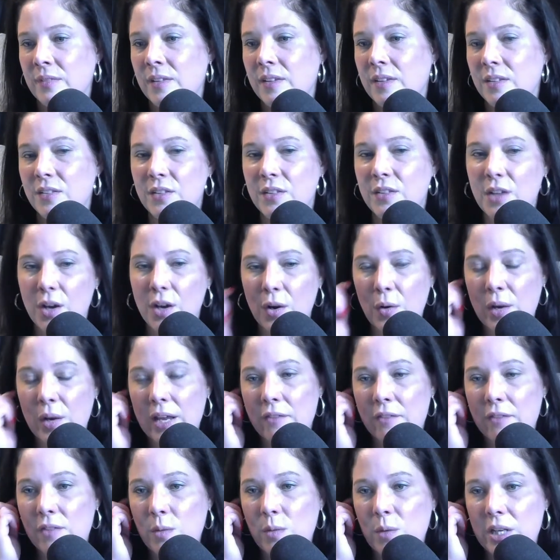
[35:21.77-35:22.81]
So
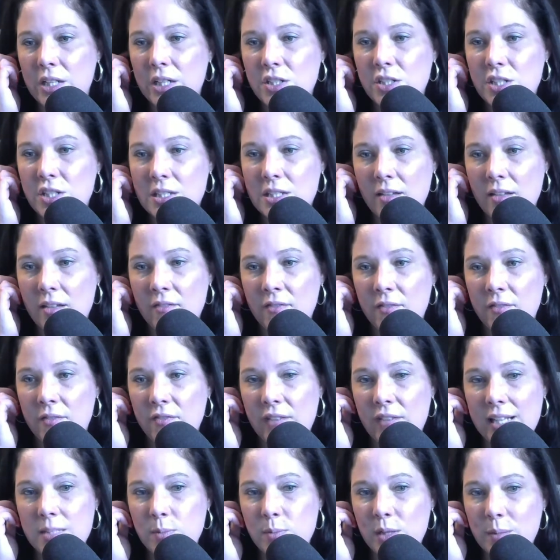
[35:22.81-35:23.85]
if you want to just
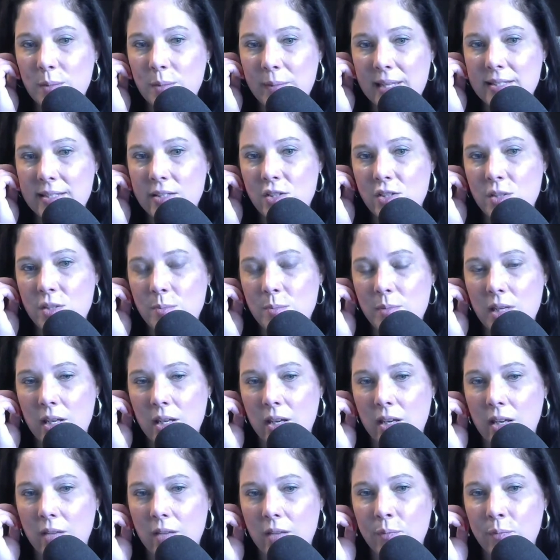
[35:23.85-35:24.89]
Facebook message
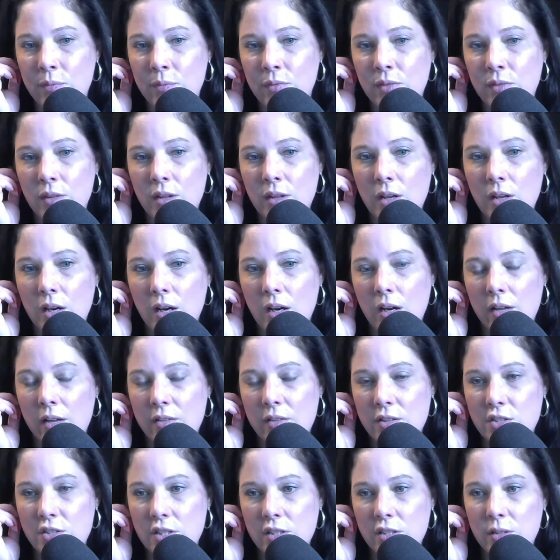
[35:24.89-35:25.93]
me on
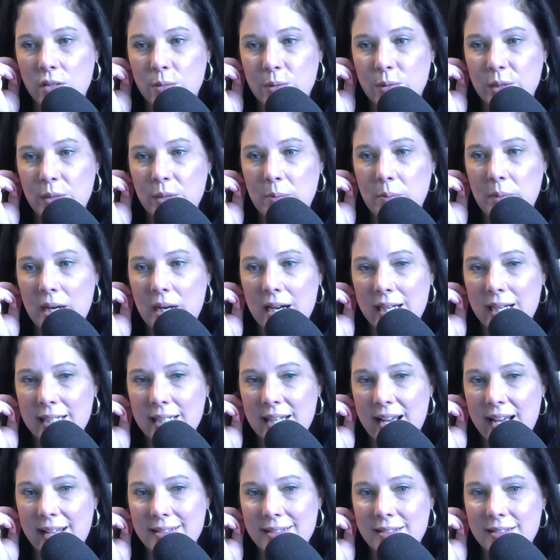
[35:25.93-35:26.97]
the Jungle Room
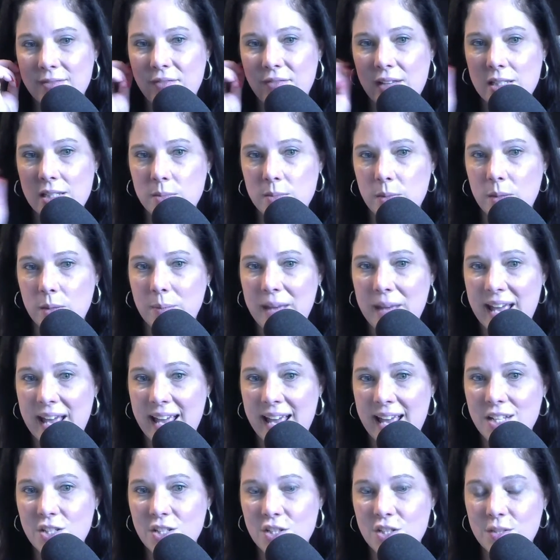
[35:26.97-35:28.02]
podcast Facebook
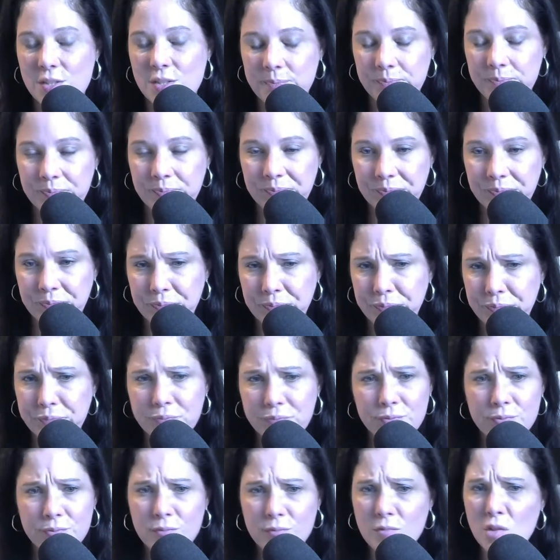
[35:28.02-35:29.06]
page
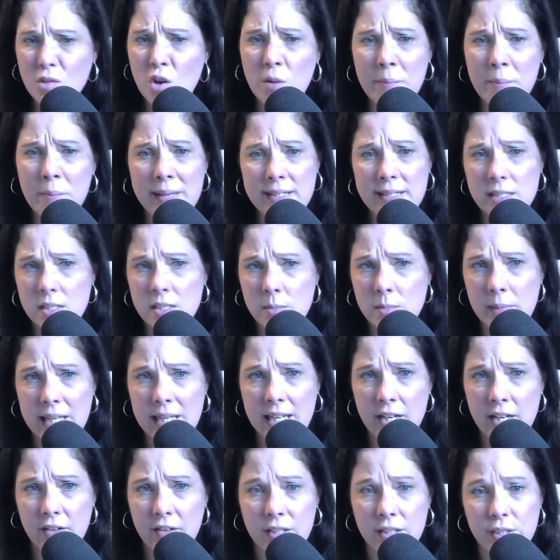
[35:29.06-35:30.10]
or message me
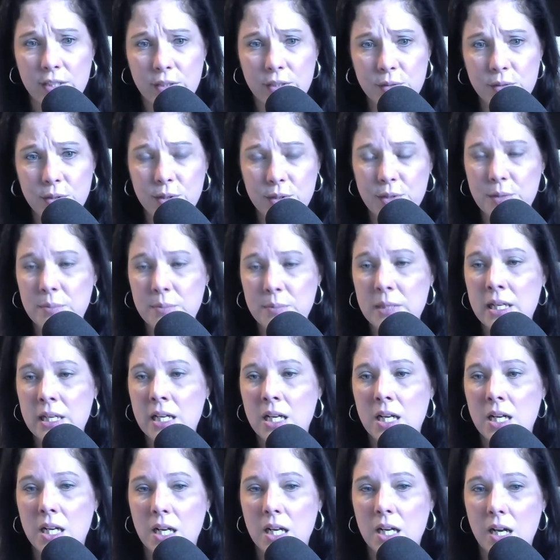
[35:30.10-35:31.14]
here on YouTube,
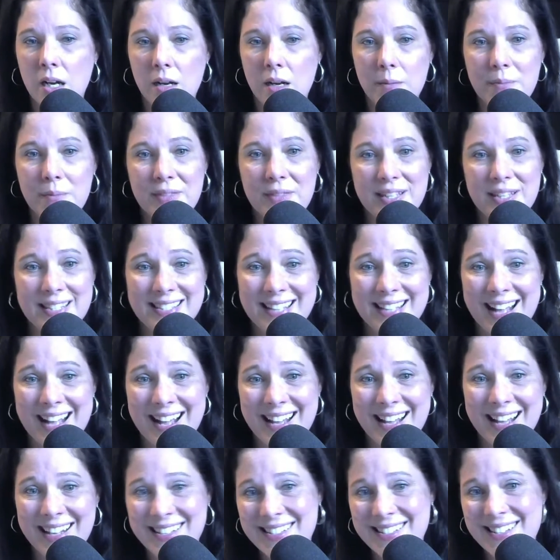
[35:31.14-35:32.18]
um, the
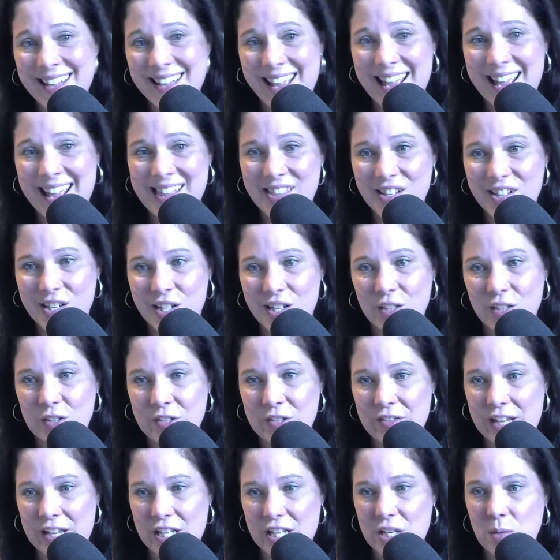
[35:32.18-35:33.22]
size and the color
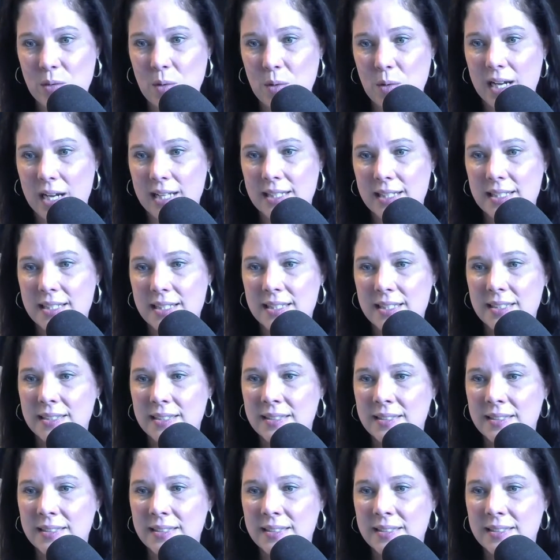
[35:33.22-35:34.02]
that you want.